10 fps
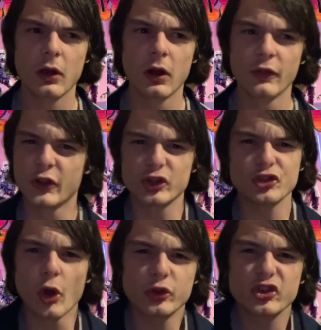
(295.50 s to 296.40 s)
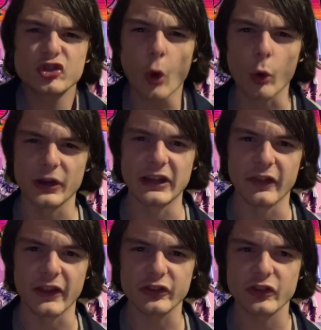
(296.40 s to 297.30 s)
There's no story to
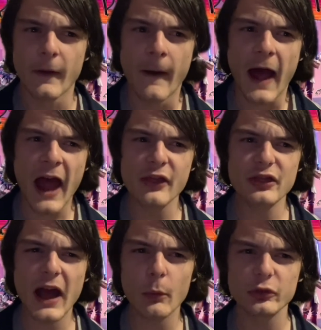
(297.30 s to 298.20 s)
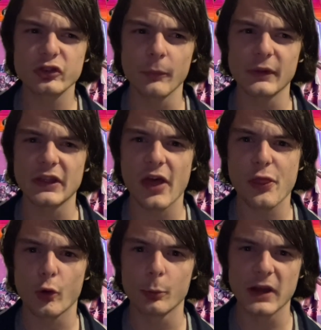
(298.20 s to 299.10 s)
this. And that was something that
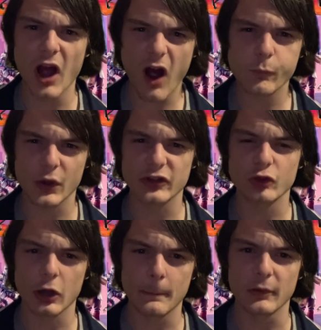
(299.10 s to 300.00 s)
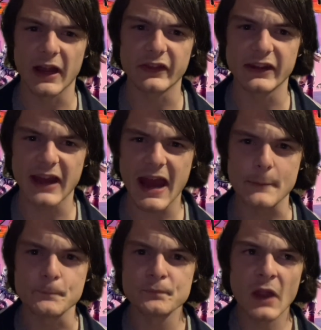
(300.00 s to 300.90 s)
threw me off when I started playing the game,
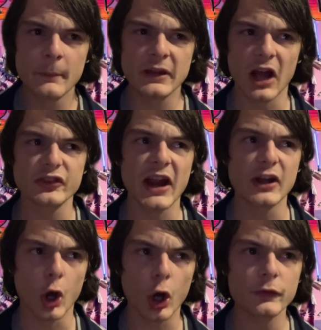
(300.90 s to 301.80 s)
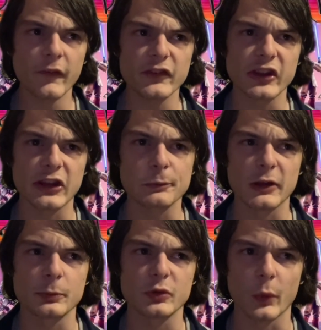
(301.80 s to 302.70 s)
because I had heard that it takes place
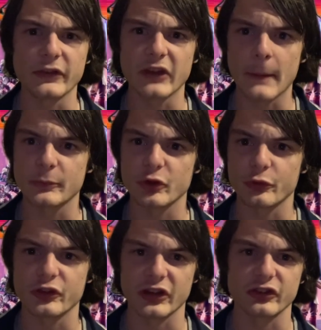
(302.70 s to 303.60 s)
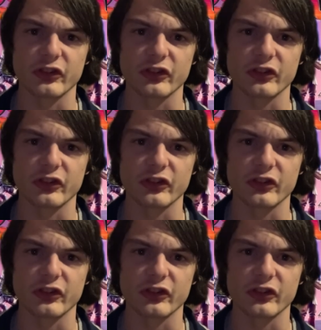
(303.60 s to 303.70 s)
between episodes 6 and